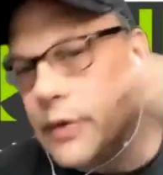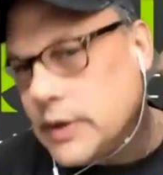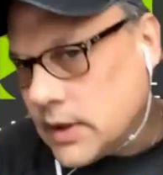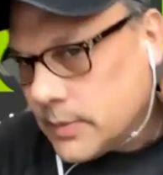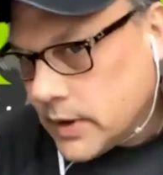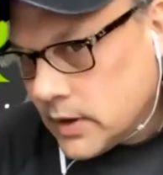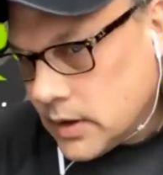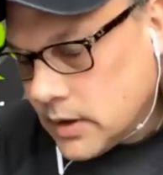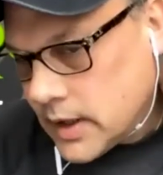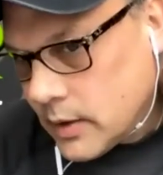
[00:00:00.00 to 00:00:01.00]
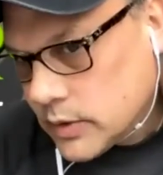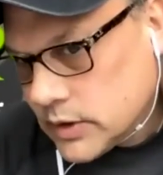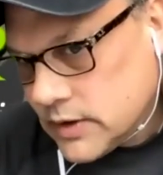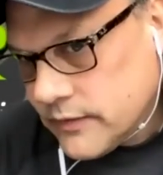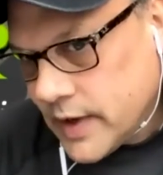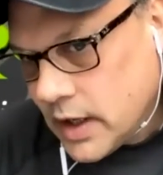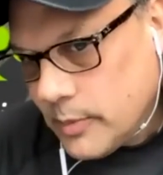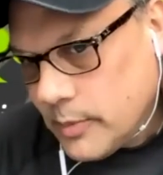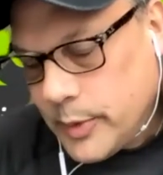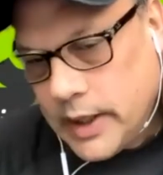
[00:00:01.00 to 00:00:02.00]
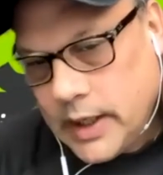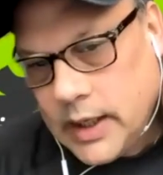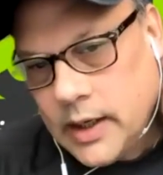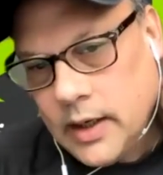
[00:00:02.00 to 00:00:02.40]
someone that was developing